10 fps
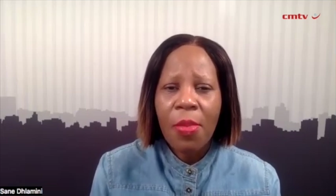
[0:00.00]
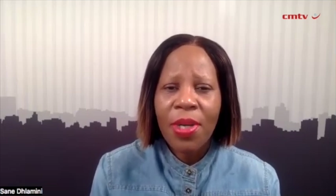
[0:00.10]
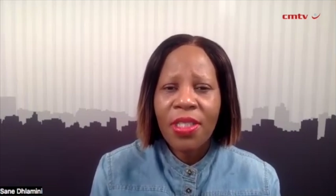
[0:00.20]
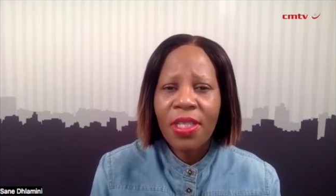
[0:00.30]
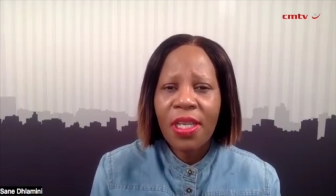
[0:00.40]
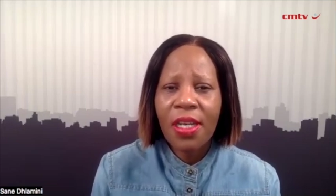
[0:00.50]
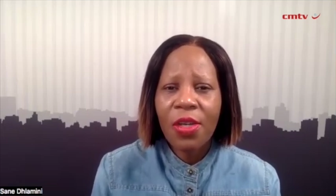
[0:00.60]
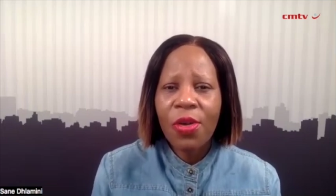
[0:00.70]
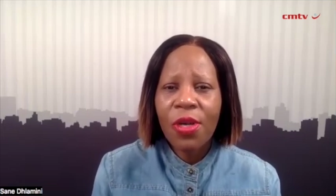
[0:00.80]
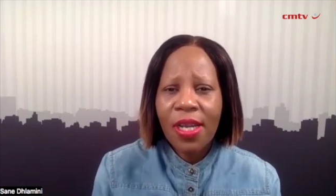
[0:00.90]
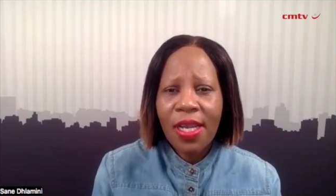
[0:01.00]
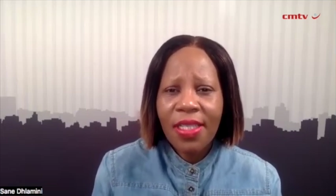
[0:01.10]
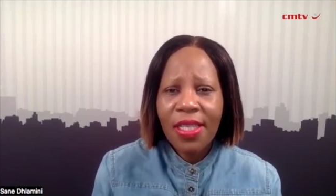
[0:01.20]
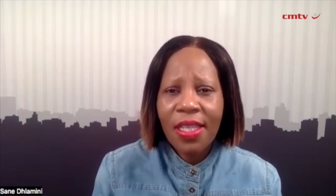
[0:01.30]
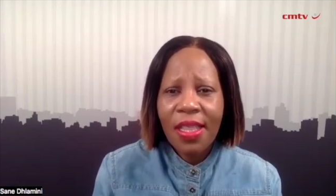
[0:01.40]
but uh, recognize
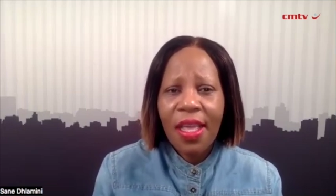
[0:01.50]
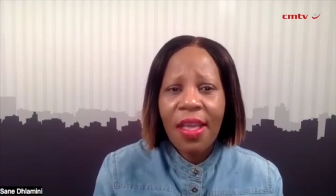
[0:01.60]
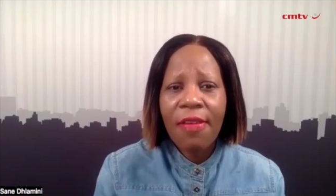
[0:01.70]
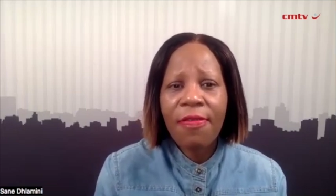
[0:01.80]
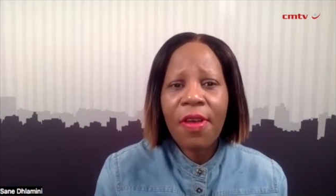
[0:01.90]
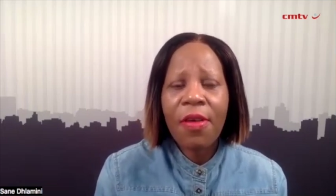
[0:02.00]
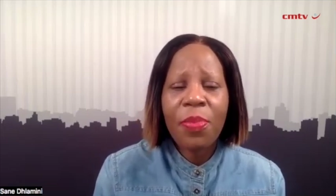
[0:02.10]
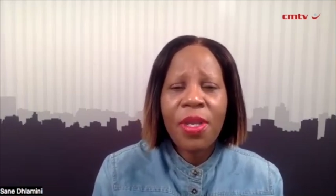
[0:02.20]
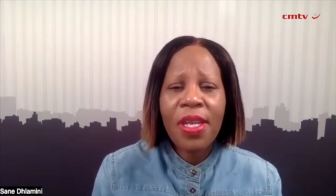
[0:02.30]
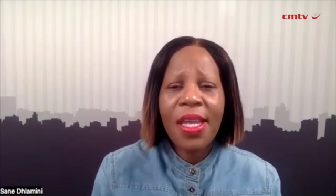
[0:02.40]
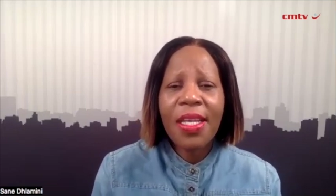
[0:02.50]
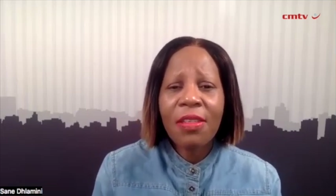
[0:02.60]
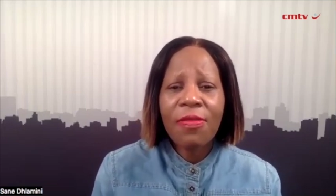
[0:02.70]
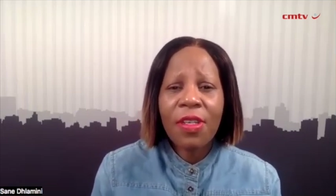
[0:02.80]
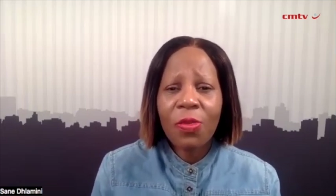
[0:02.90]
that there have uh, been
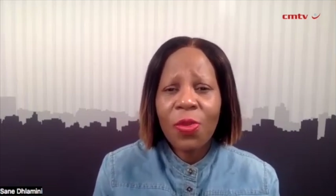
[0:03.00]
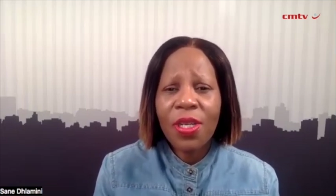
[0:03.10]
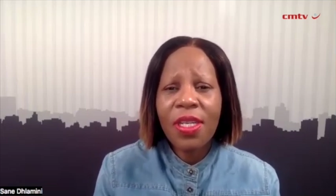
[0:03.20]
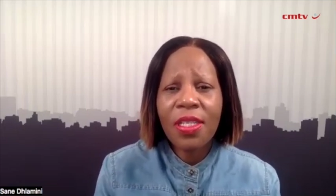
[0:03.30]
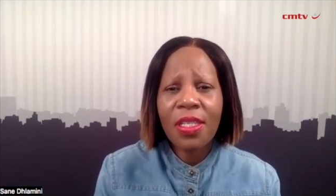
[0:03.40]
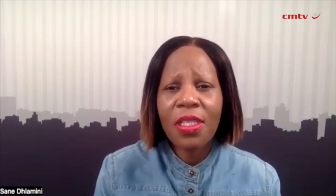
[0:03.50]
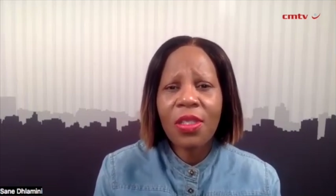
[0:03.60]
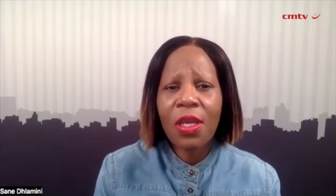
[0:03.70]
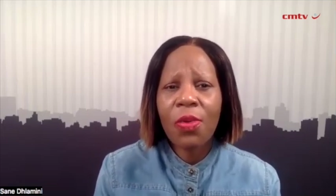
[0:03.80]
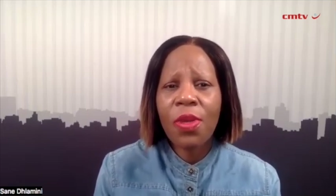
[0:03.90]
negative experiences uh,